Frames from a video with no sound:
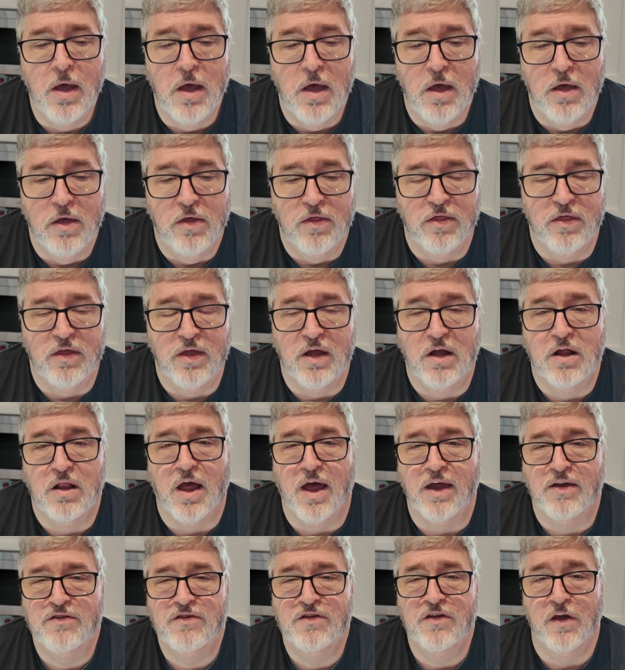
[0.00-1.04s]
The
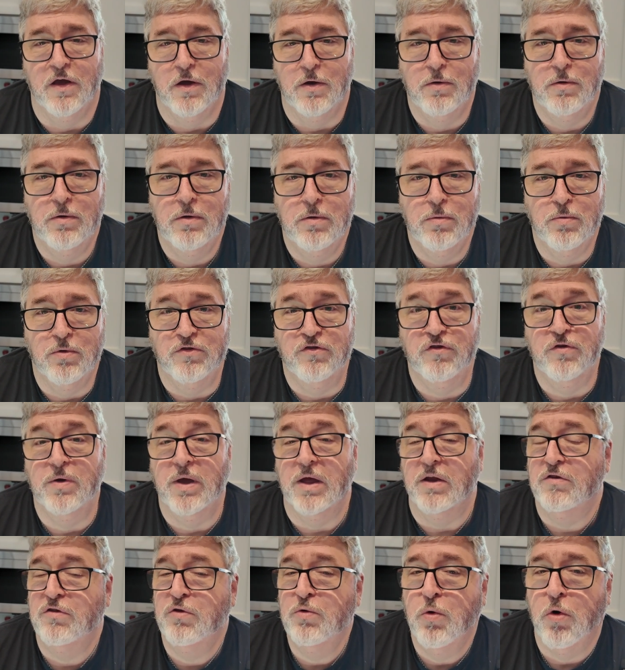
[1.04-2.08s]
Glacio, which you
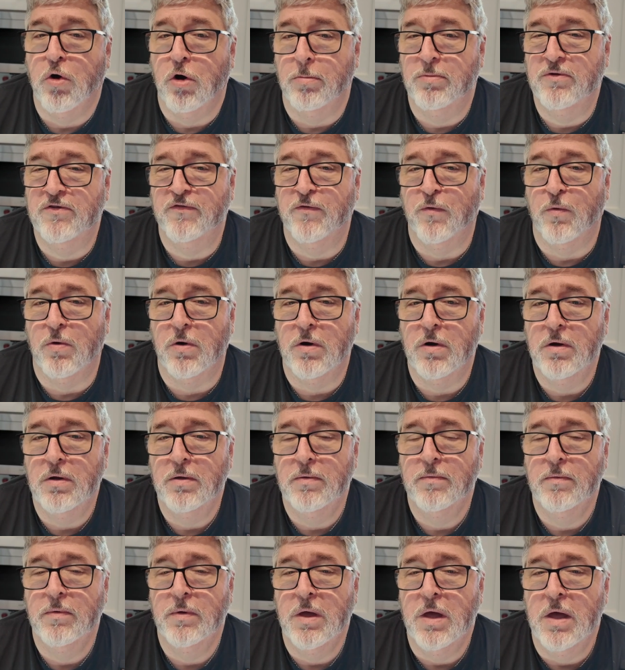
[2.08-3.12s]
get 2 orbs for,
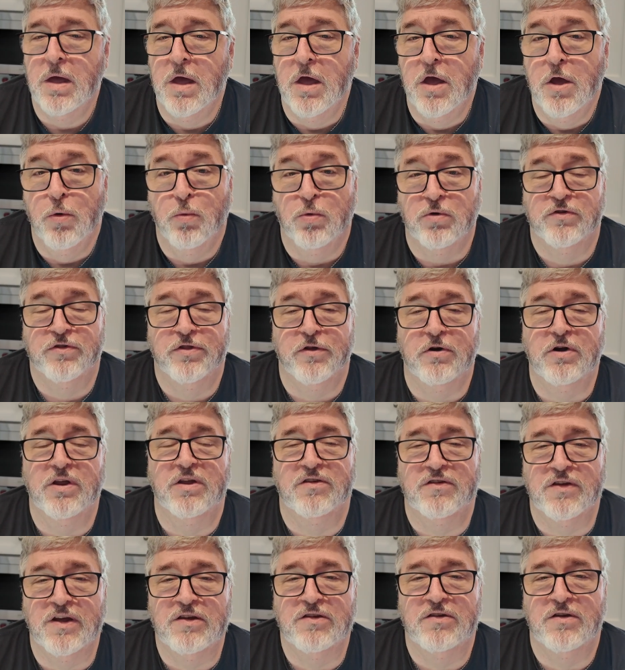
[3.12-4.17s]
was
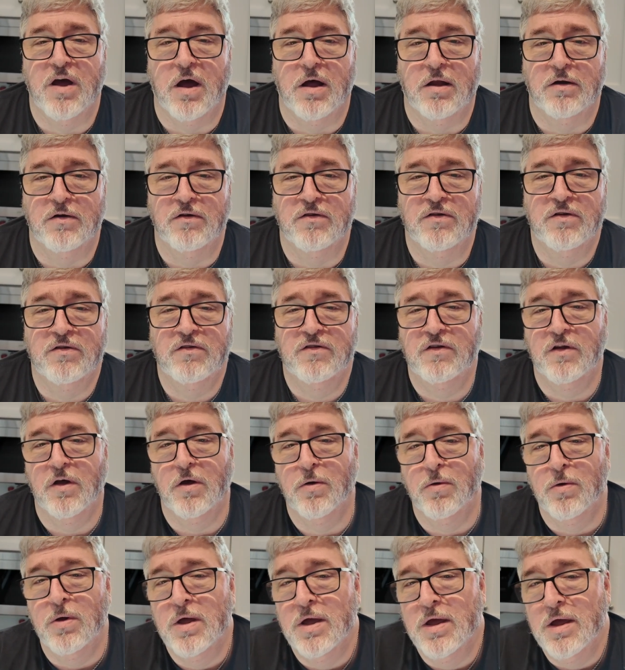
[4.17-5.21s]
$36.
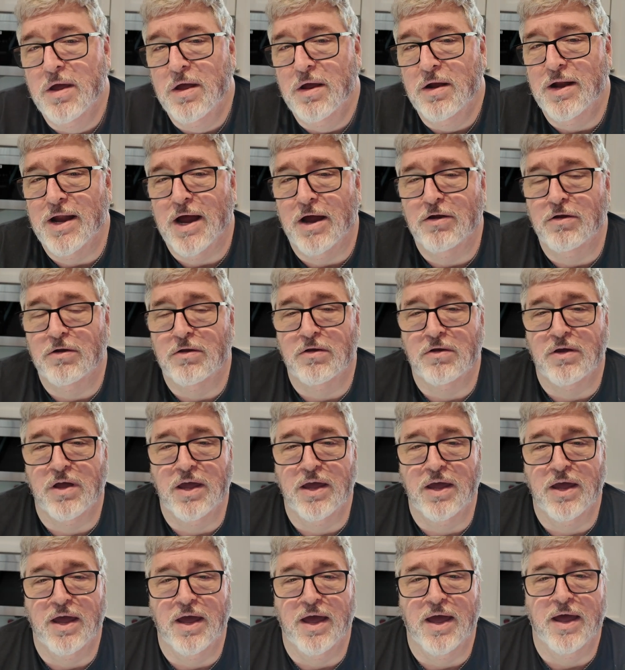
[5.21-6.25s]
So now you're
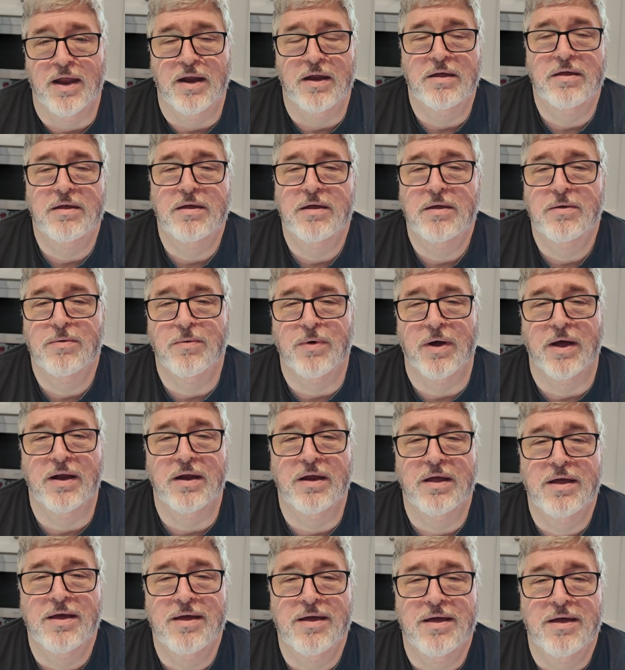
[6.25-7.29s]
looking at what,
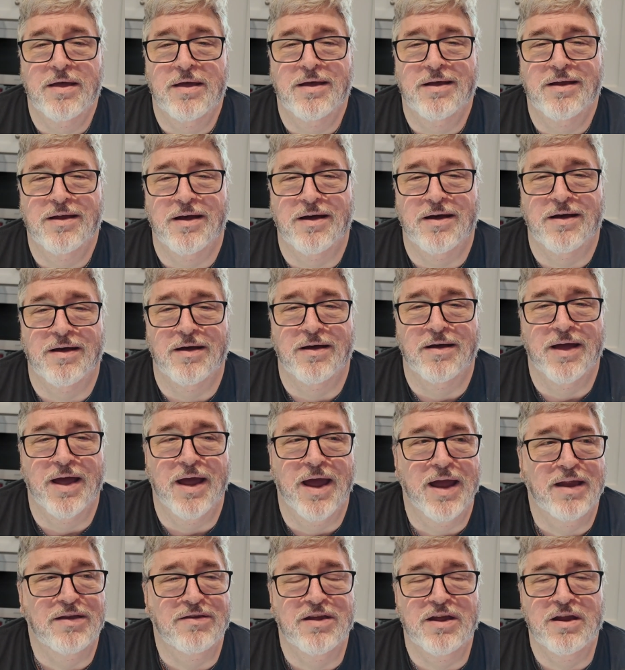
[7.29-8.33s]

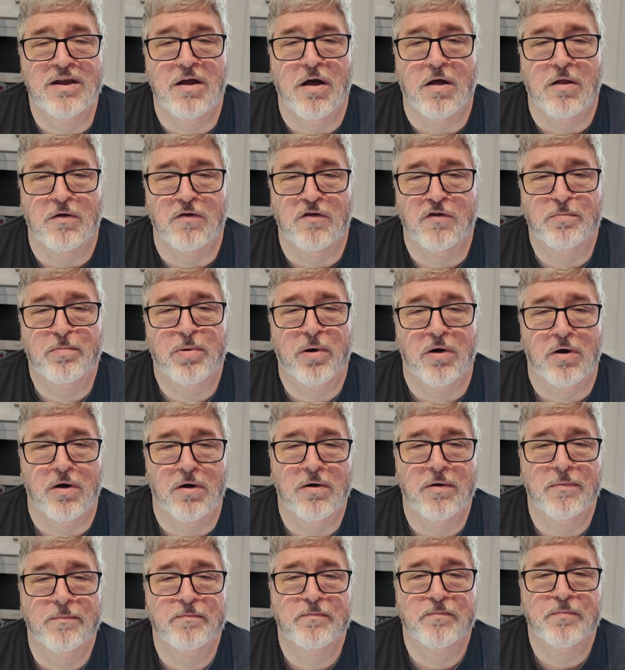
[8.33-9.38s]
$18 per
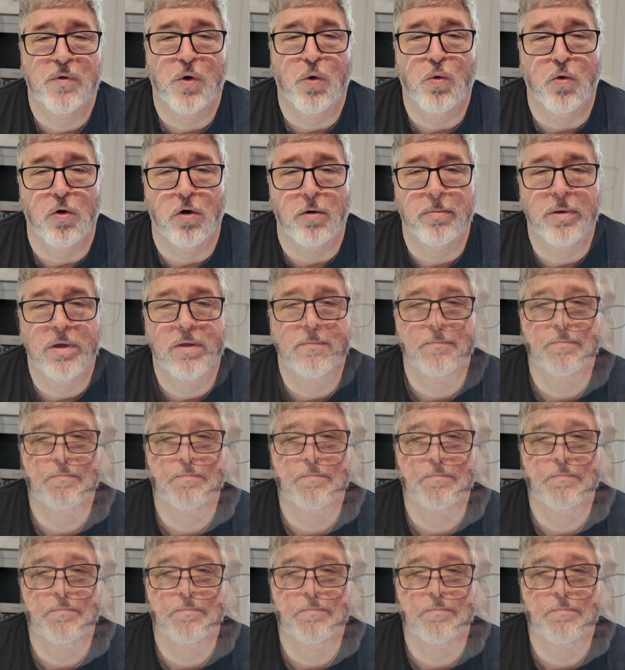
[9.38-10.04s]
orb.